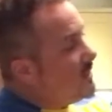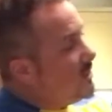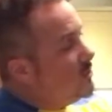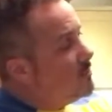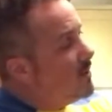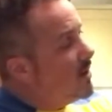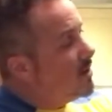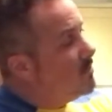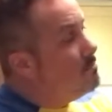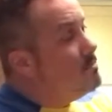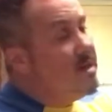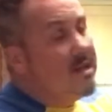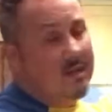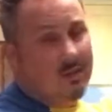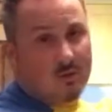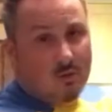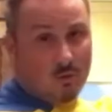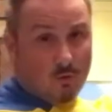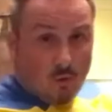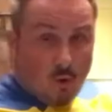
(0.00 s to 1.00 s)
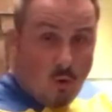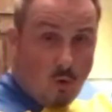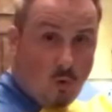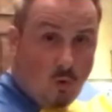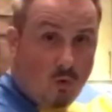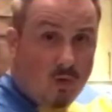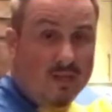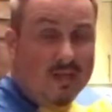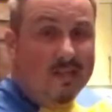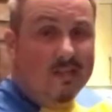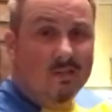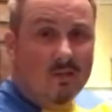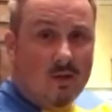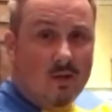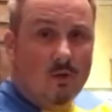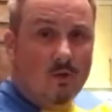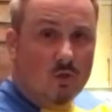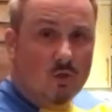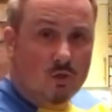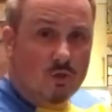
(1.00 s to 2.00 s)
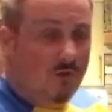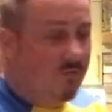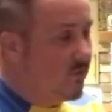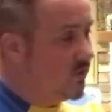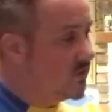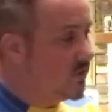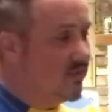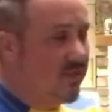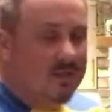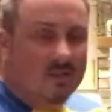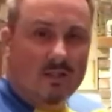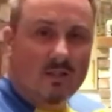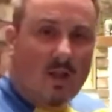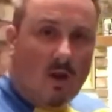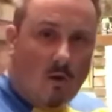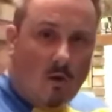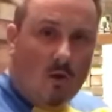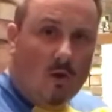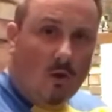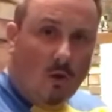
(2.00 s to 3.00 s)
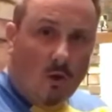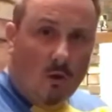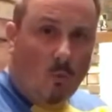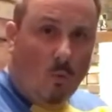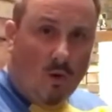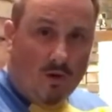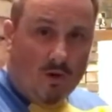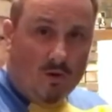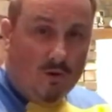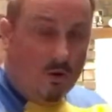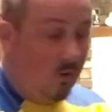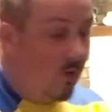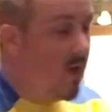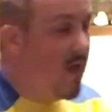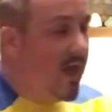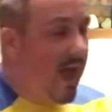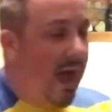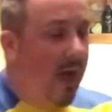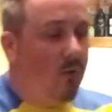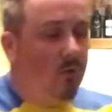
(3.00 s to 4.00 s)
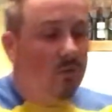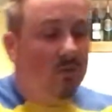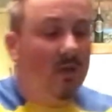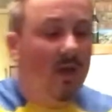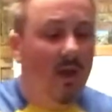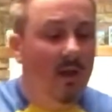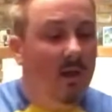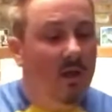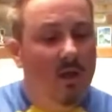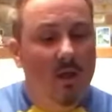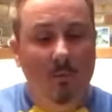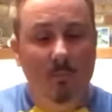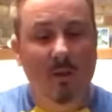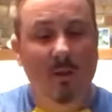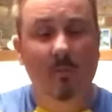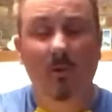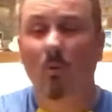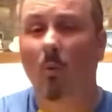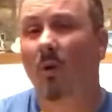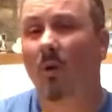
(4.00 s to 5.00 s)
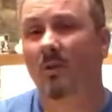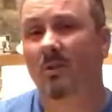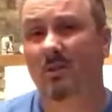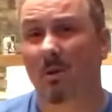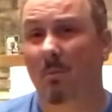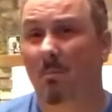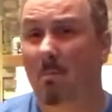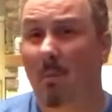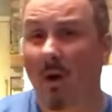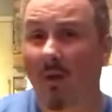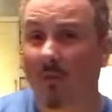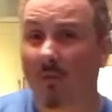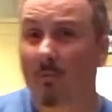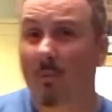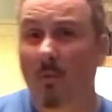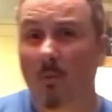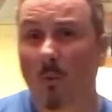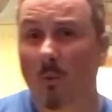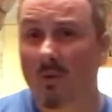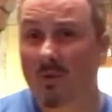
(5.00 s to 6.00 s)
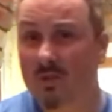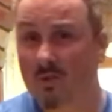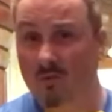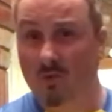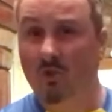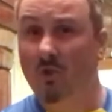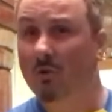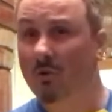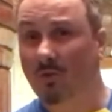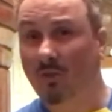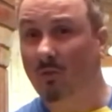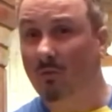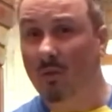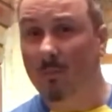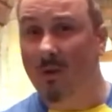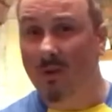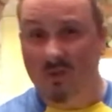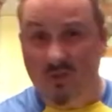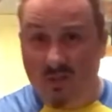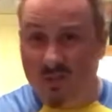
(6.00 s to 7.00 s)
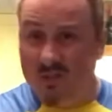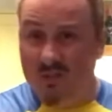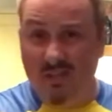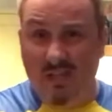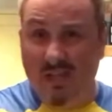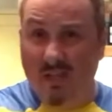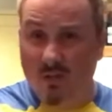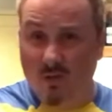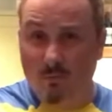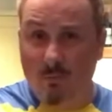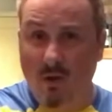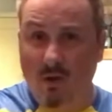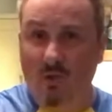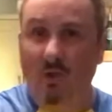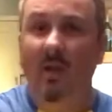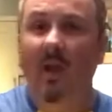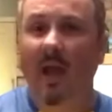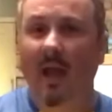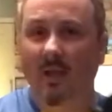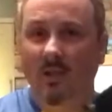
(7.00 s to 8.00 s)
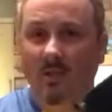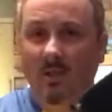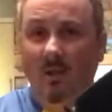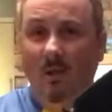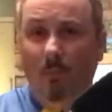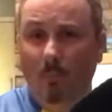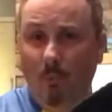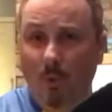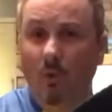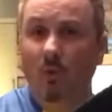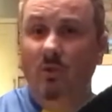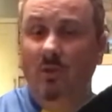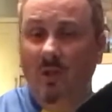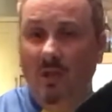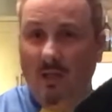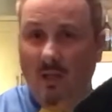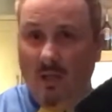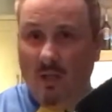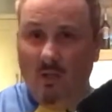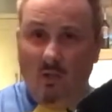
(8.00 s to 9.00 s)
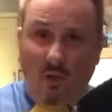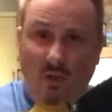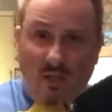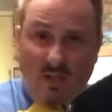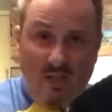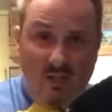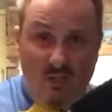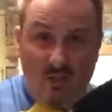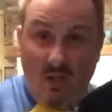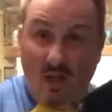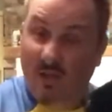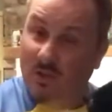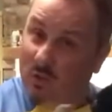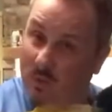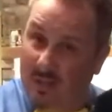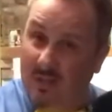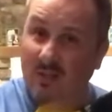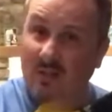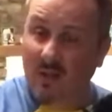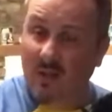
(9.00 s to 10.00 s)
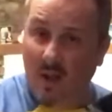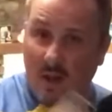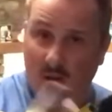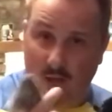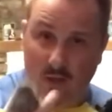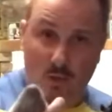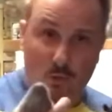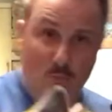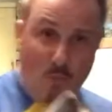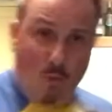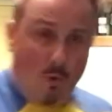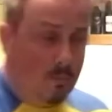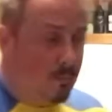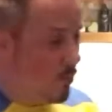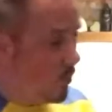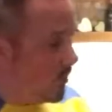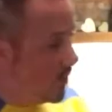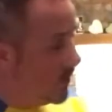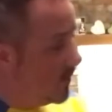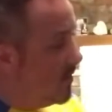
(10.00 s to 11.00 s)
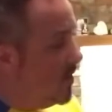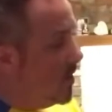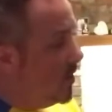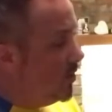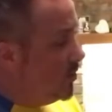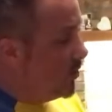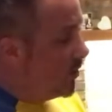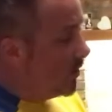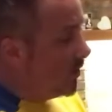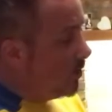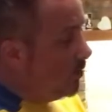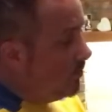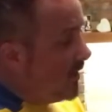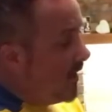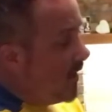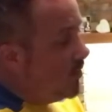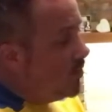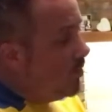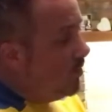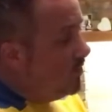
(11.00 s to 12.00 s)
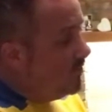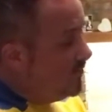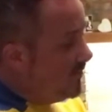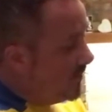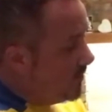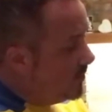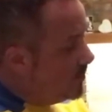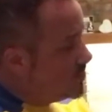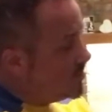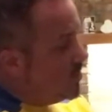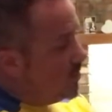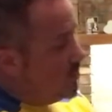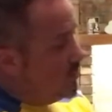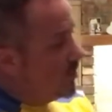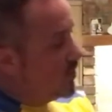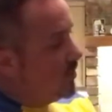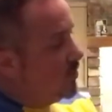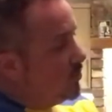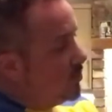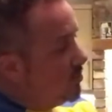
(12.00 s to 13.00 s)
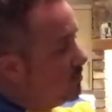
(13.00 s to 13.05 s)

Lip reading: you about a minute to do the whole inner surface, because that's the area you're going to want to do. Outside, maybe once a month, maybe once every 2 or 3 months. Doesn't need as much as the abuse that it gets on the inside. So inside is more important. You're going to go down all the fingers. You're going to do the